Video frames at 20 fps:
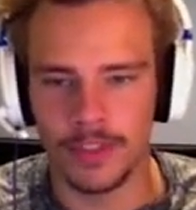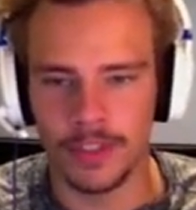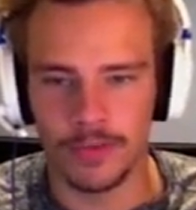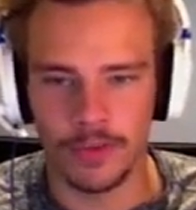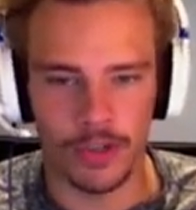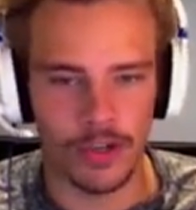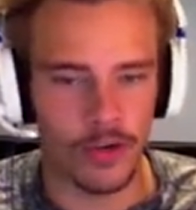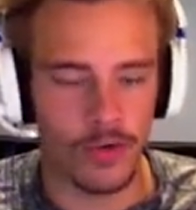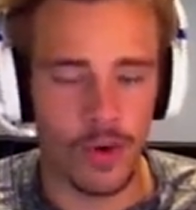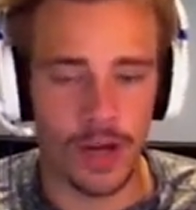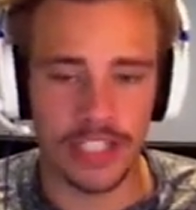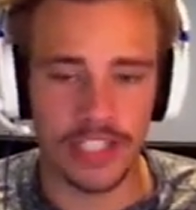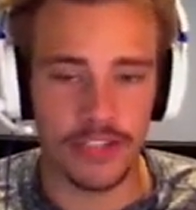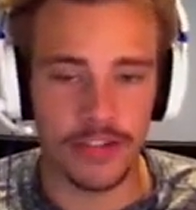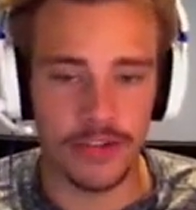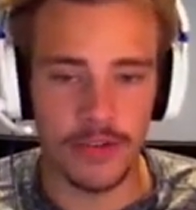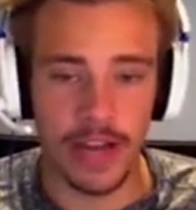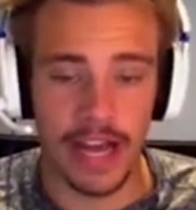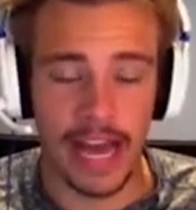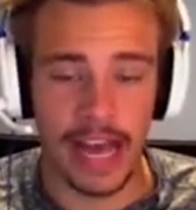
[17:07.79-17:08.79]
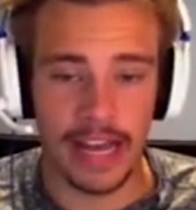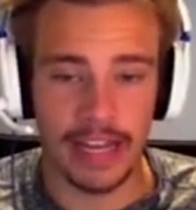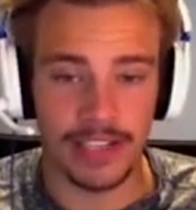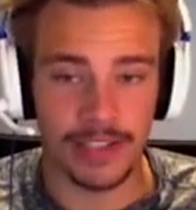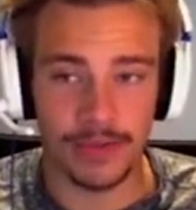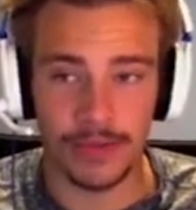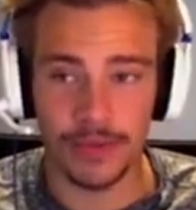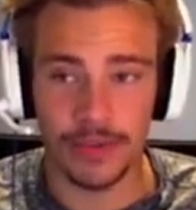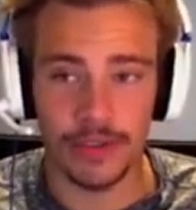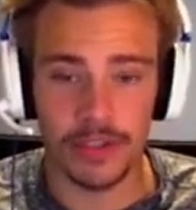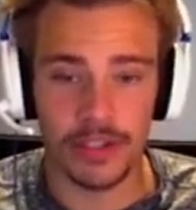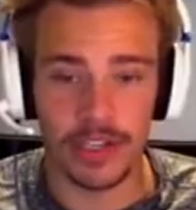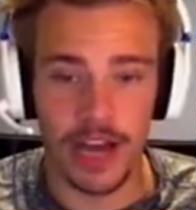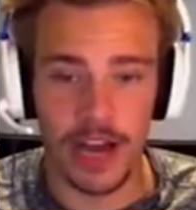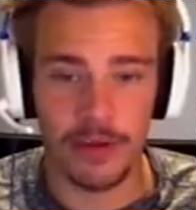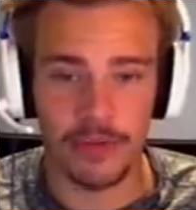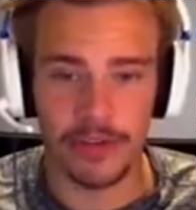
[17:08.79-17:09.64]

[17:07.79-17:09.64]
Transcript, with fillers: request you had in order to not